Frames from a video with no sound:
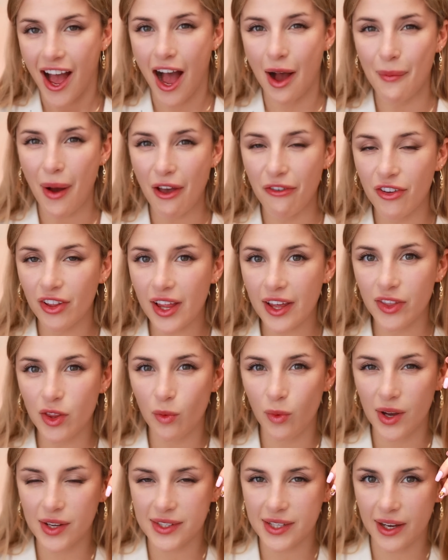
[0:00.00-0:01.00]
I feel like
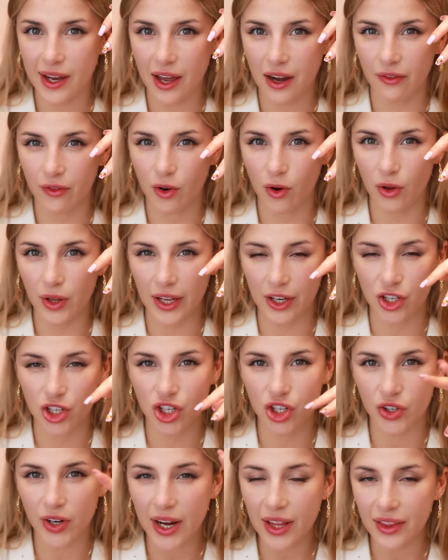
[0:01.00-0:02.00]
the ones that kind of go like
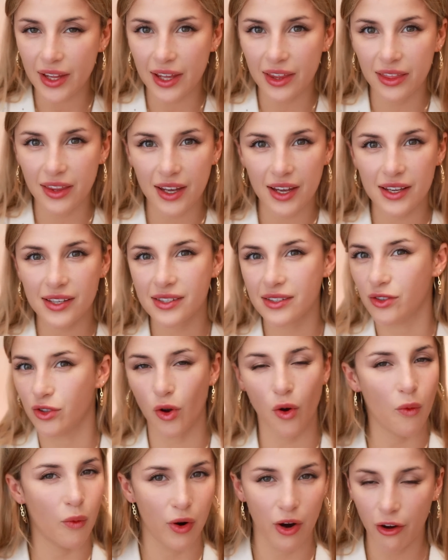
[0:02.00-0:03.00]
straight like this
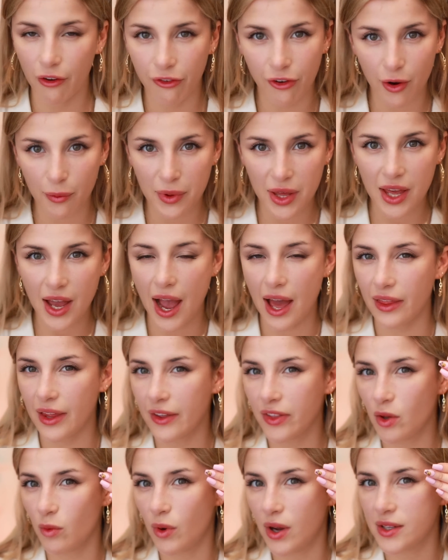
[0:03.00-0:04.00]
don't work for me. I
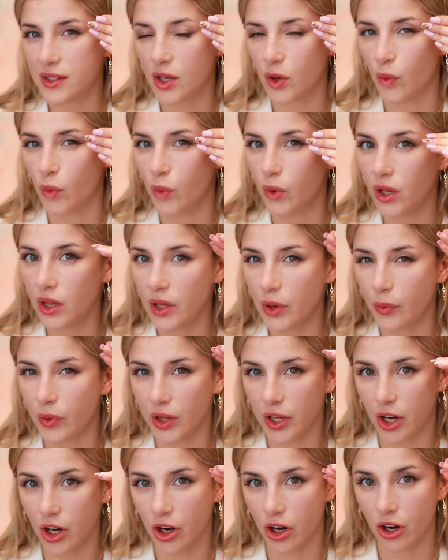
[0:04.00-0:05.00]
like the ones that
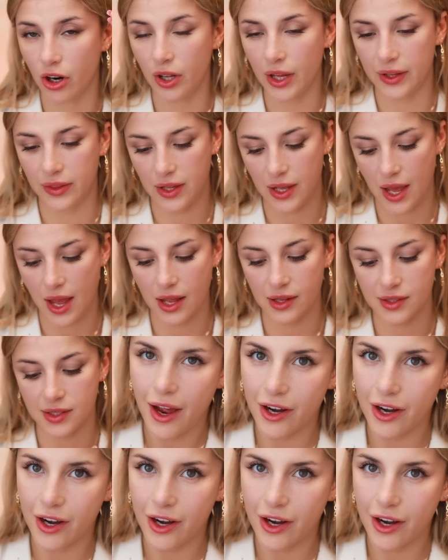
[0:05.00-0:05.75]
really curl at the end.